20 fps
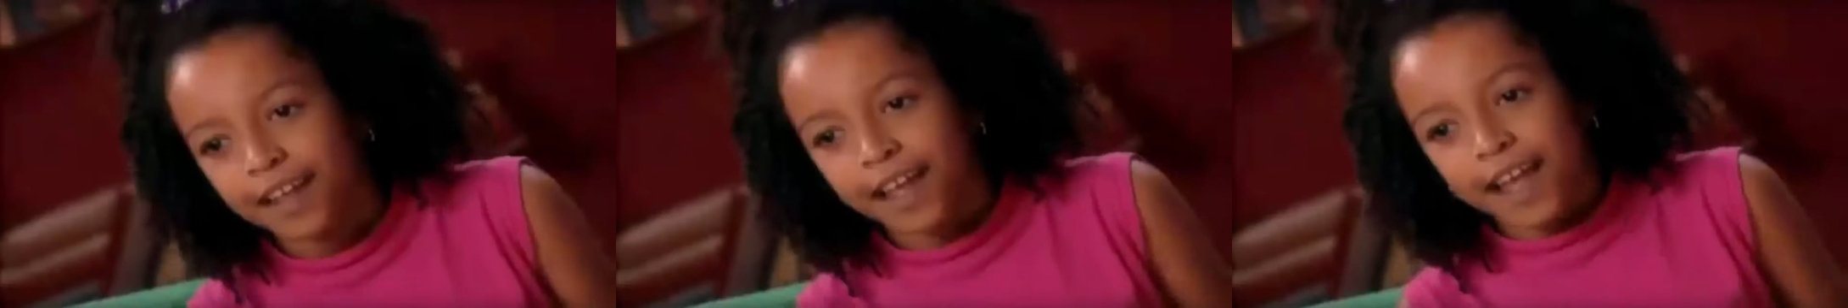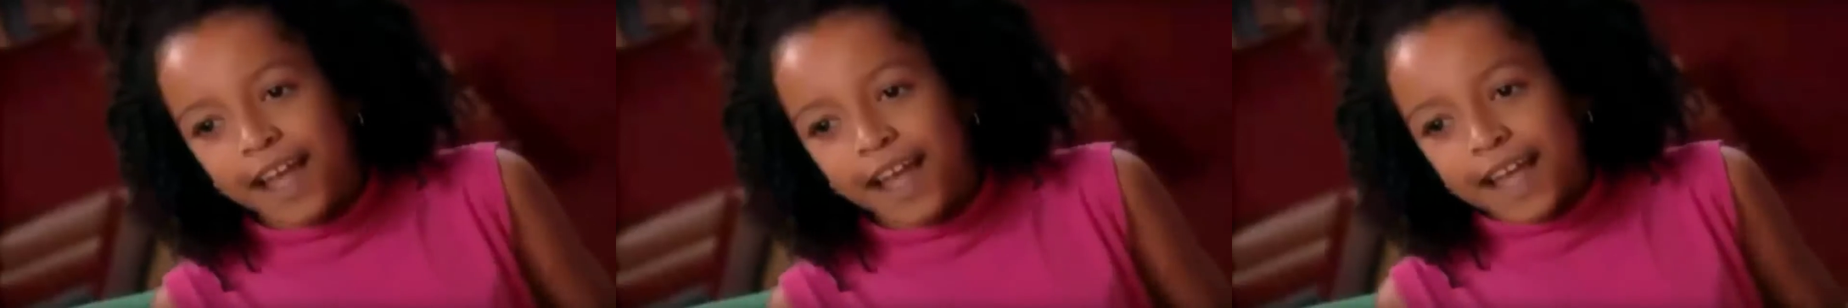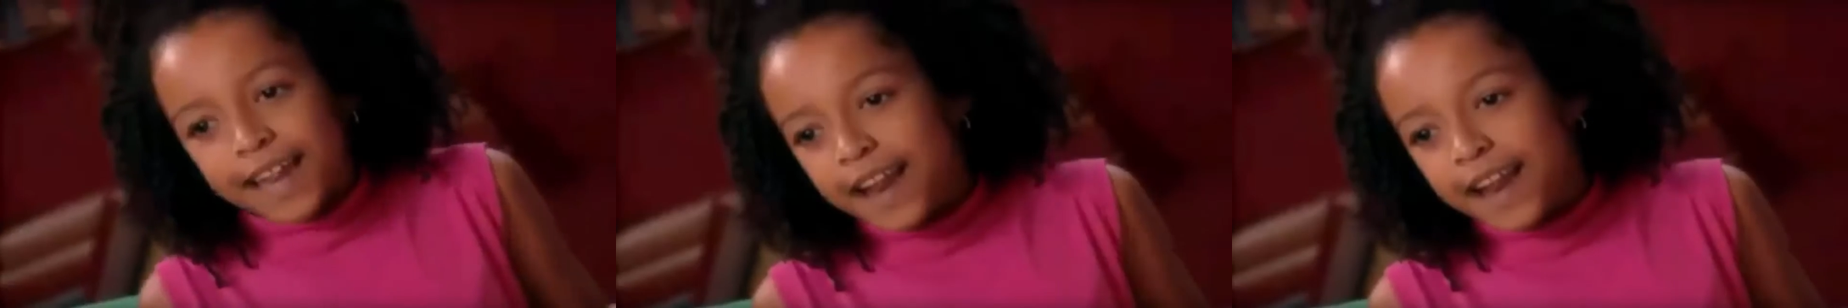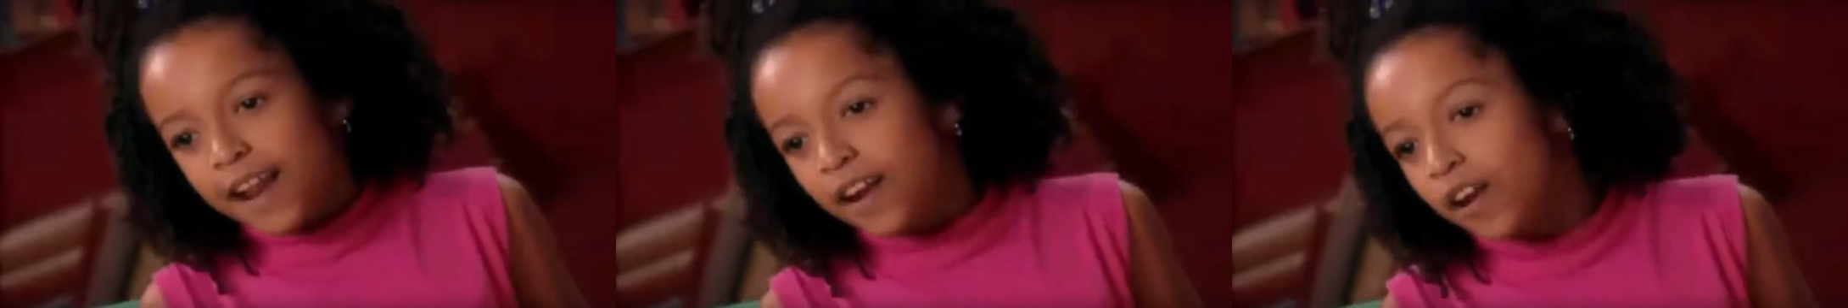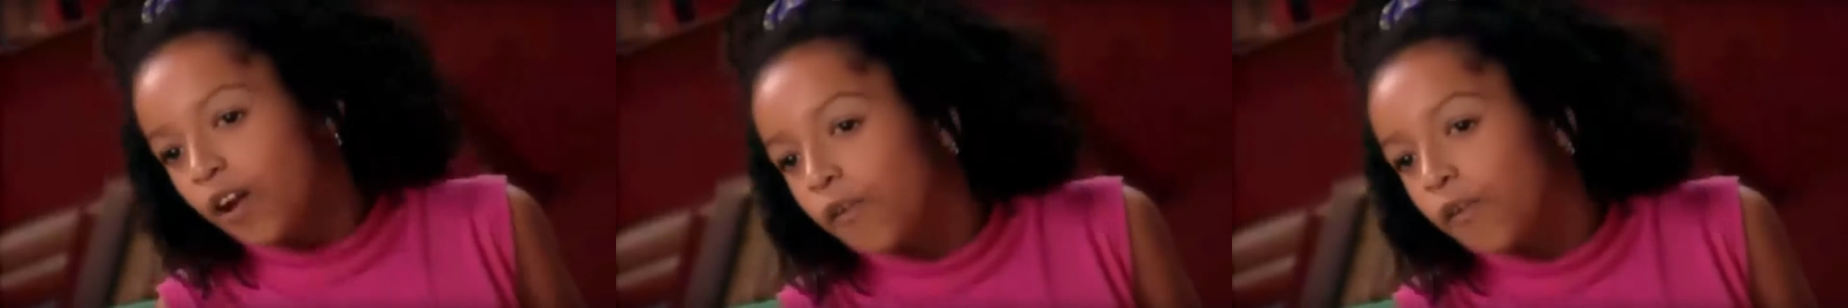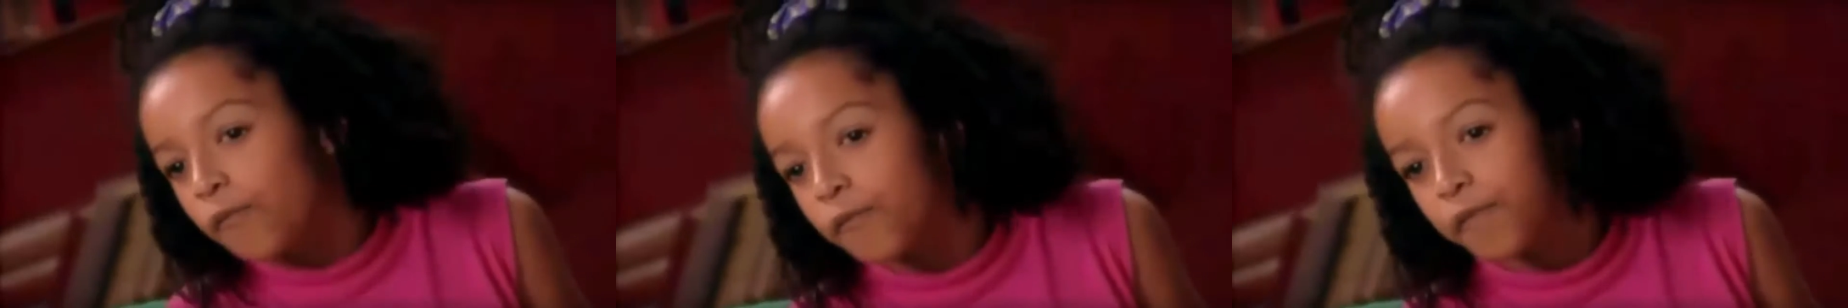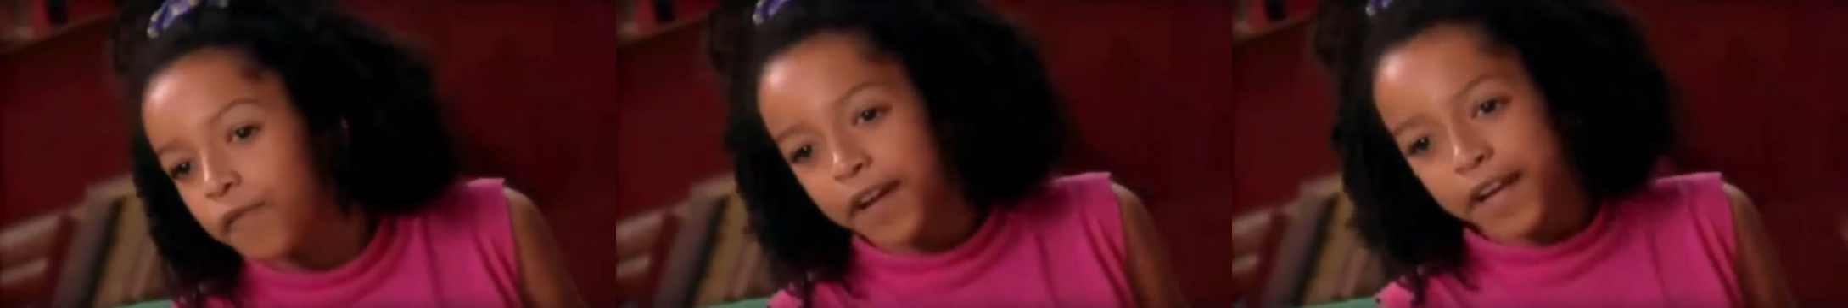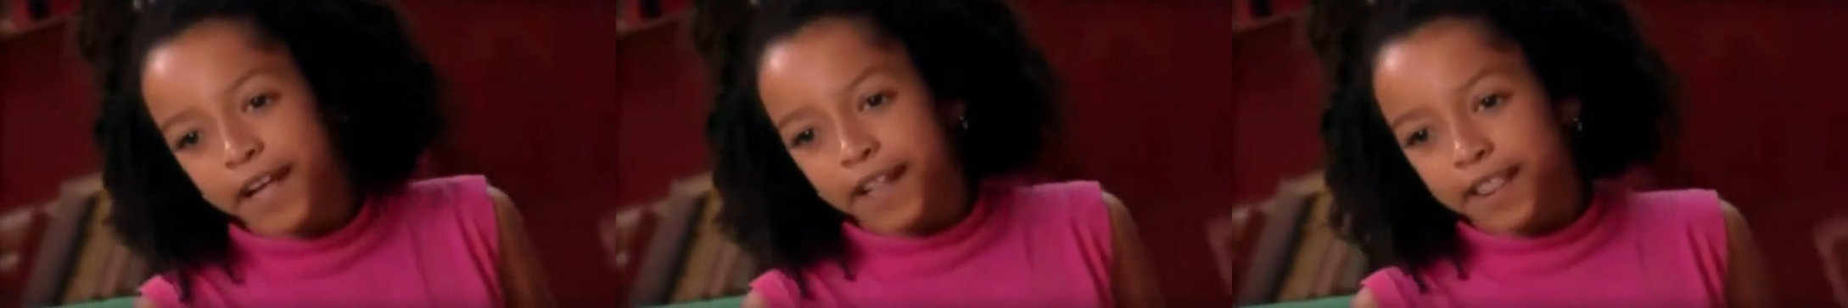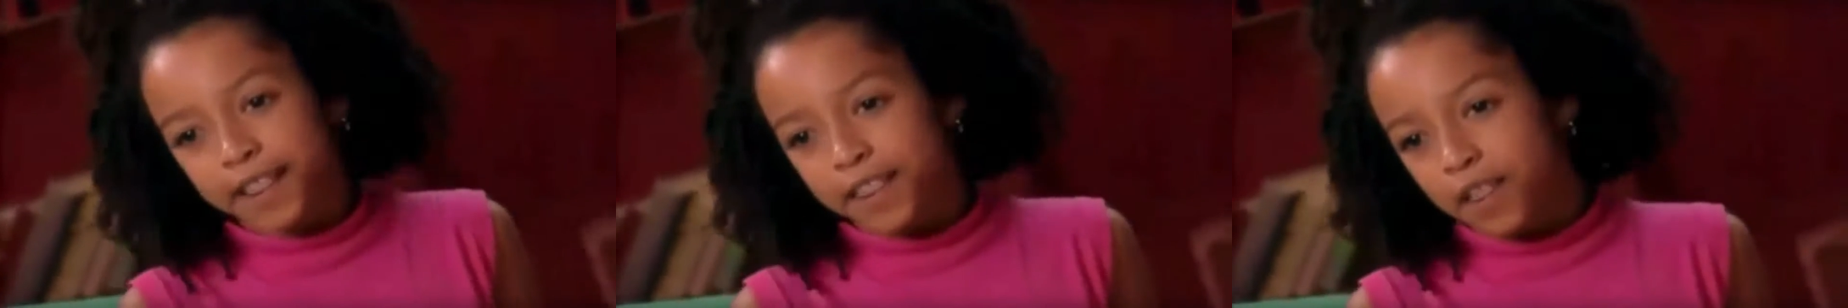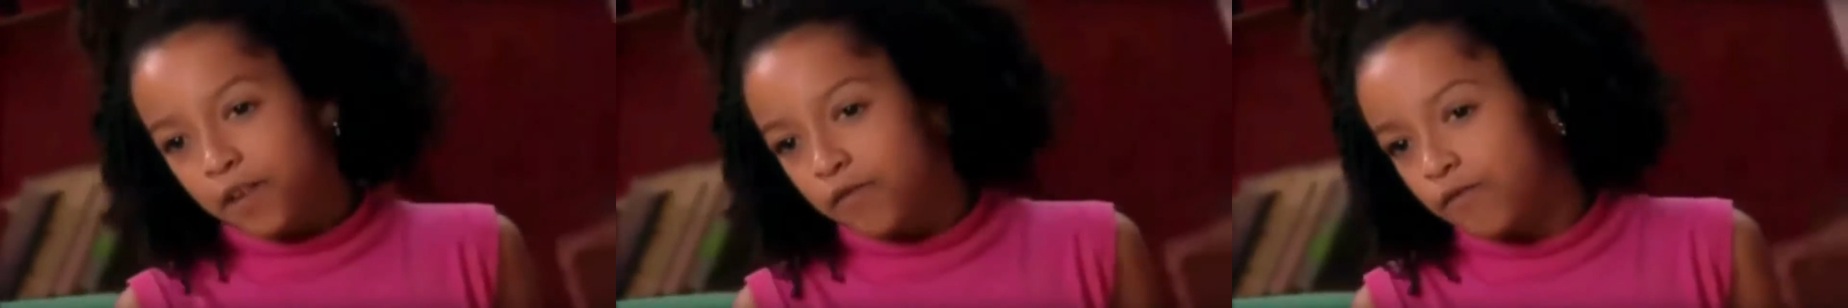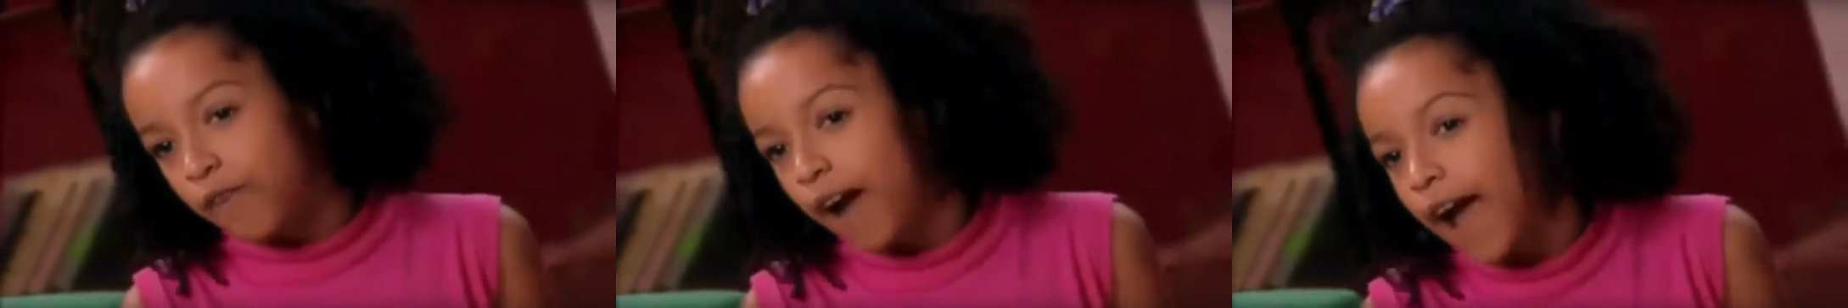Now don't forget the